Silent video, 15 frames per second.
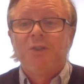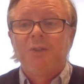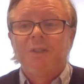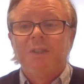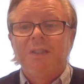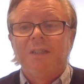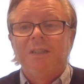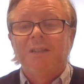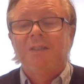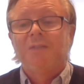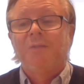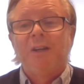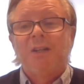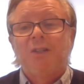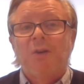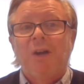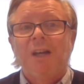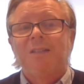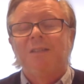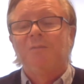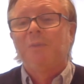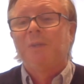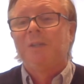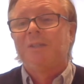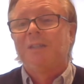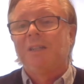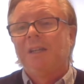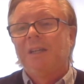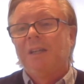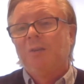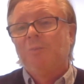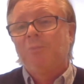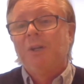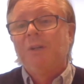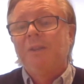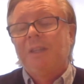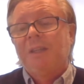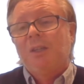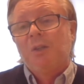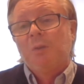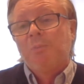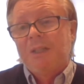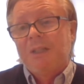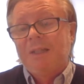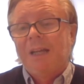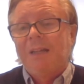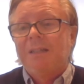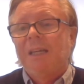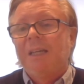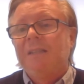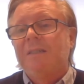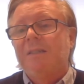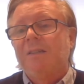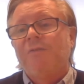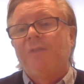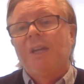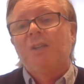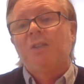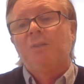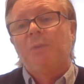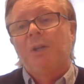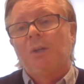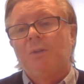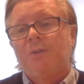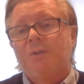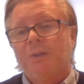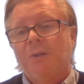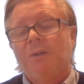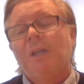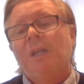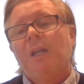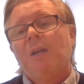duty. It's very attractive because it both could protect against infection, but also